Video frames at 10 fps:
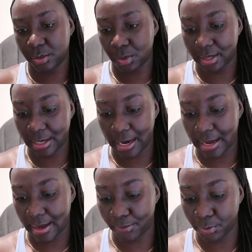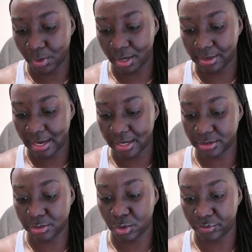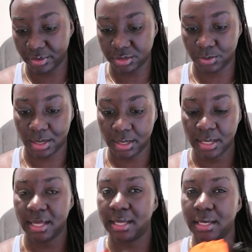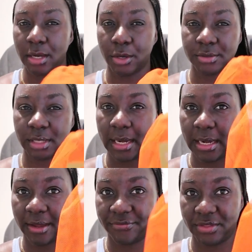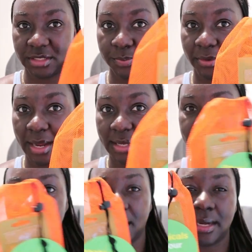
one an apple one and an orange one he knows i love this brand i